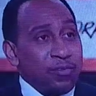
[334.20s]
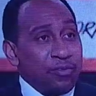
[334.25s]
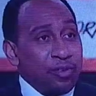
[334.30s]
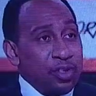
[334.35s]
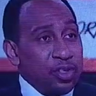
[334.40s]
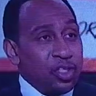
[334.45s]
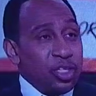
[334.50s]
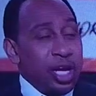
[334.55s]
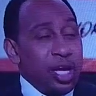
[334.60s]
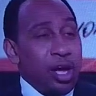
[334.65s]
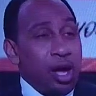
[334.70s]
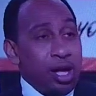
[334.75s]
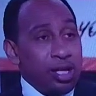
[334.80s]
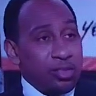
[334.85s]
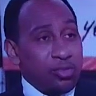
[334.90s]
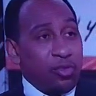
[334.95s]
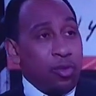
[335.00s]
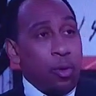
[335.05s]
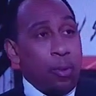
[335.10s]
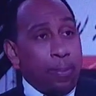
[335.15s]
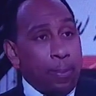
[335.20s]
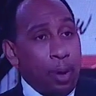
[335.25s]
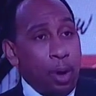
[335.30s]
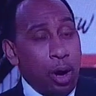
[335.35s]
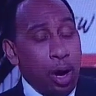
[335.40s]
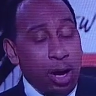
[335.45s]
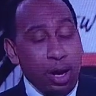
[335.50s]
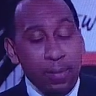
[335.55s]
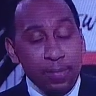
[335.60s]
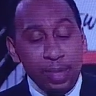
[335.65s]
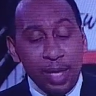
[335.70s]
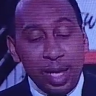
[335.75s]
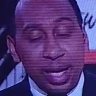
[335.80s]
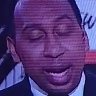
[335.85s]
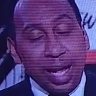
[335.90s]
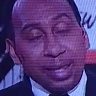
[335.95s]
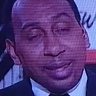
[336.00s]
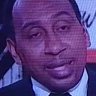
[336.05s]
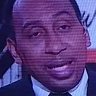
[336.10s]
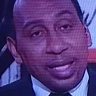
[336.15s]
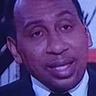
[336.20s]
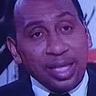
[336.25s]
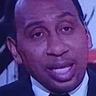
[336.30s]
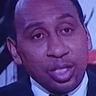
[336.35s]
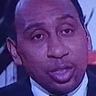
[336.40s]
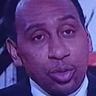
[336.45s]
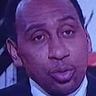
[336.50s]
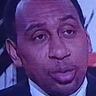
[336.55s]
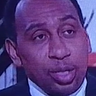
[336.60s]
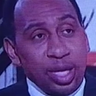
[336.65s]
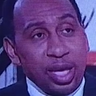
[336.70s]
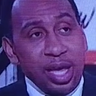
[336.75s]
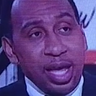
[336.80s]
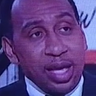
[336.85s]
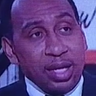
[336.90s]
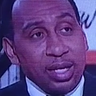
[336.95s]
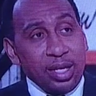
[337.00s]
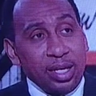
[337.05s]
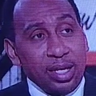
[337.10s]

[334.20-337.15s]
for J.R.'s faux pas. And I think that you can't...